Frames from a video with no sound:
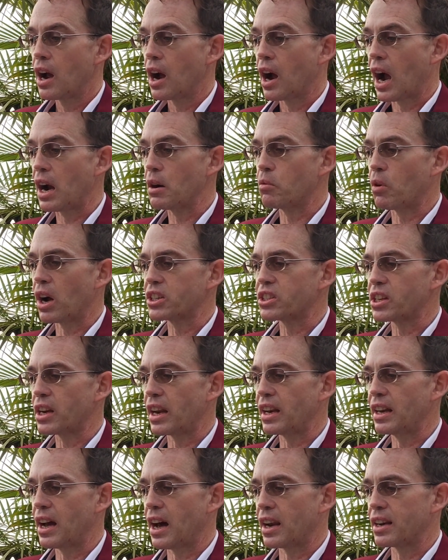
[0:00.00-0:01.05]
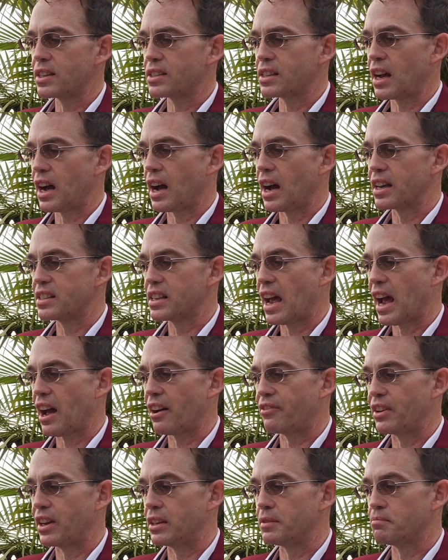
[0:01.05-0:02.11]
I watched Ariana's eyes,
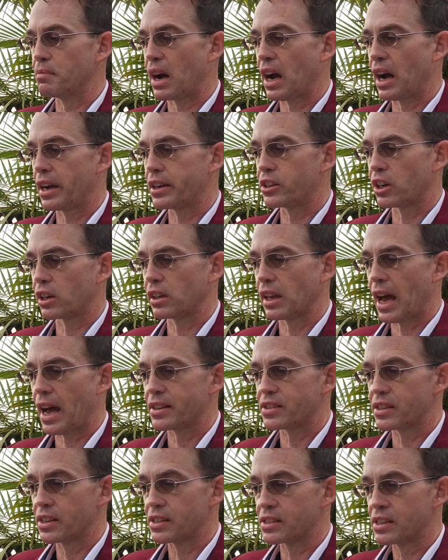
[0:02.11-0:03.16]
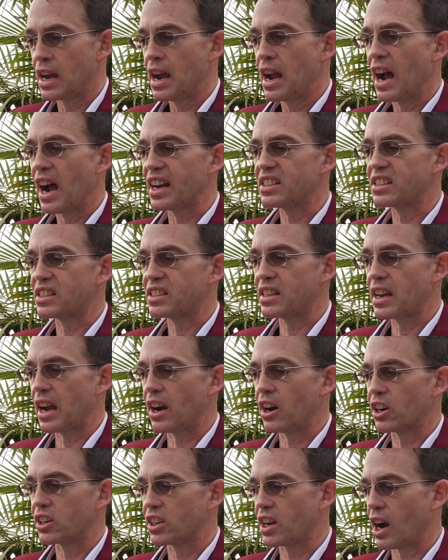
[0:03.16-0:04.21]
half hidden behind her glasses. I
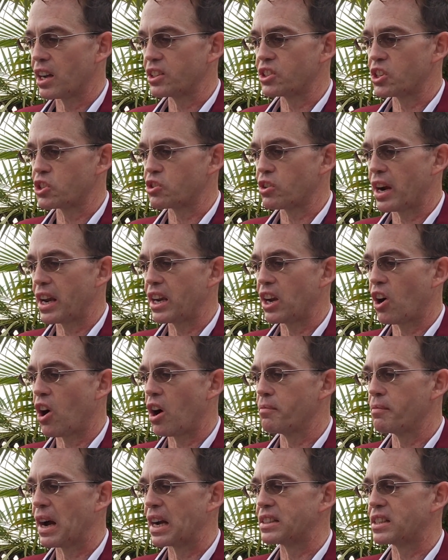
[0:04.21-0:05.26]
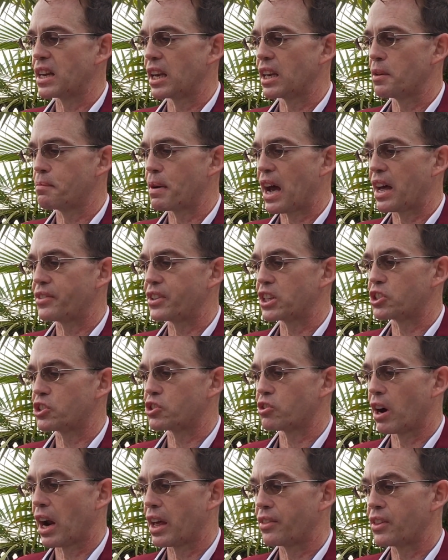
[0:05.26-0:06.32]
stared, concentrating all my telepathic
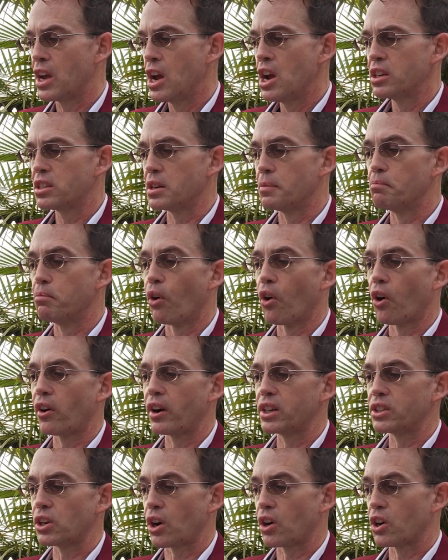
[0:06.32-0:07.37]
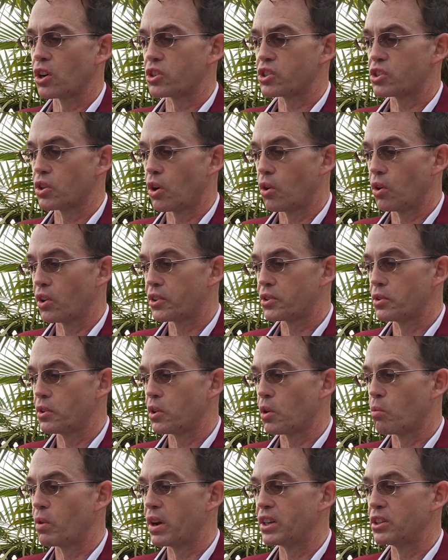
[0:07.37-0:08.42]
strength to bore into her soul through
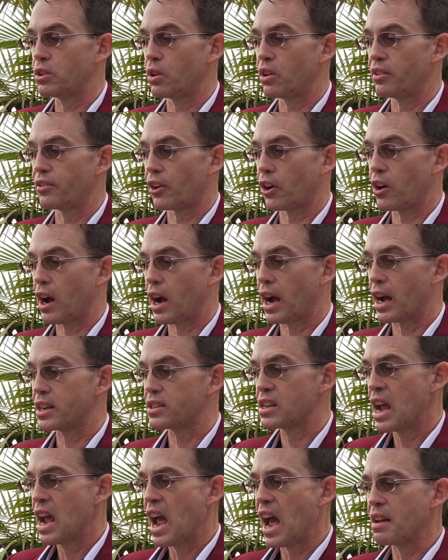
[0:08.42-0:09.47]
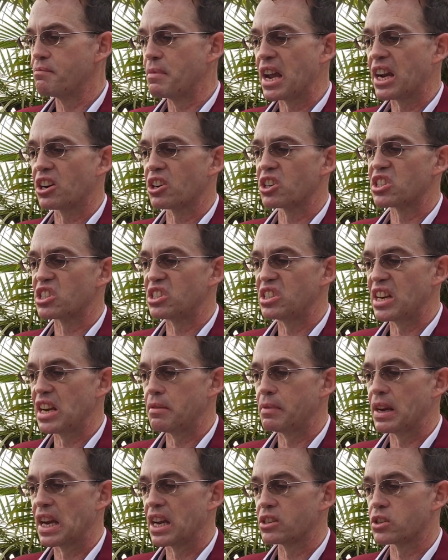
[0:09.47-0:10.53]
the window of her eyes and make her see
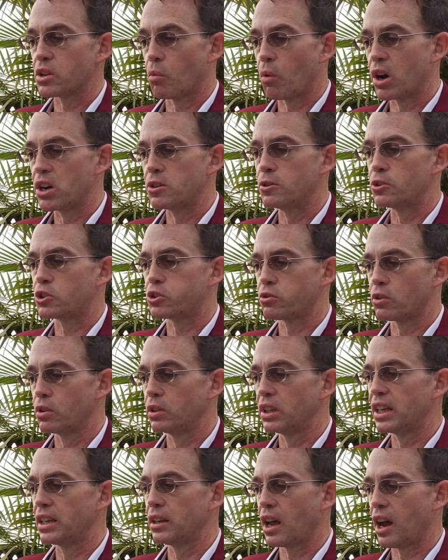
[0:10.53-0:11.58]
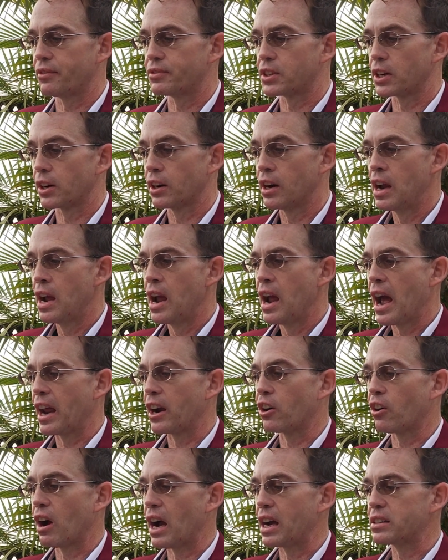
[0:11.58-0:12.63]
me as the one who truly loved her, and
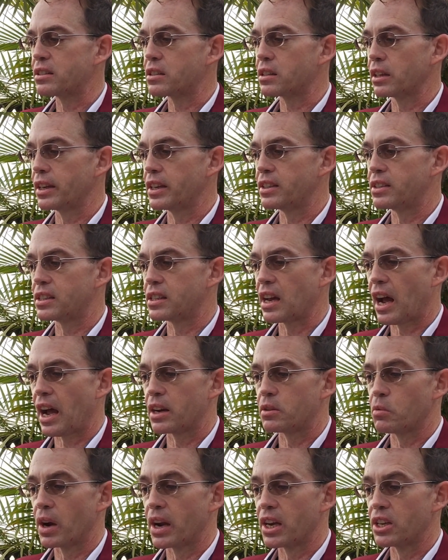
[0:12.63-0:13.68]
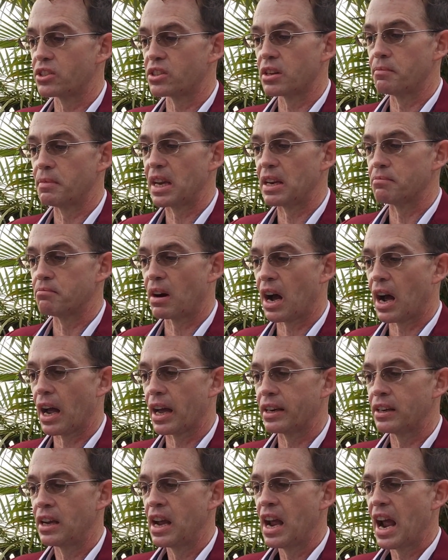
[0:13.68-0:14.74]
her eyes slid sideways to meet
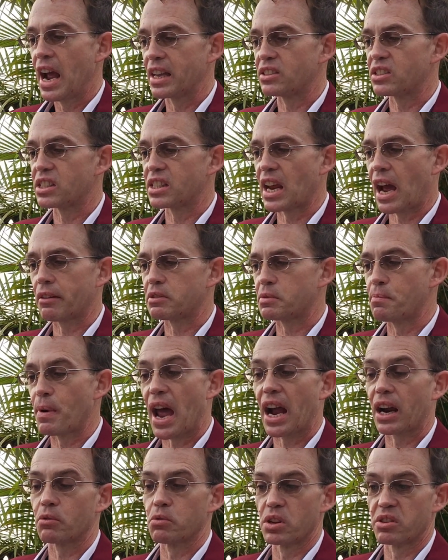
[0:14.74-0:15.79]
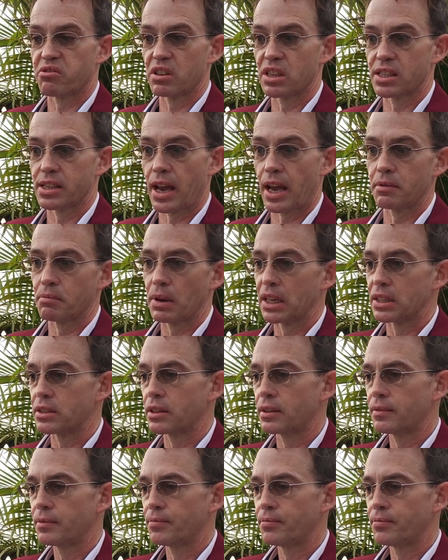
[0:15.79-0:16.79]
mine and snapped back with resentment.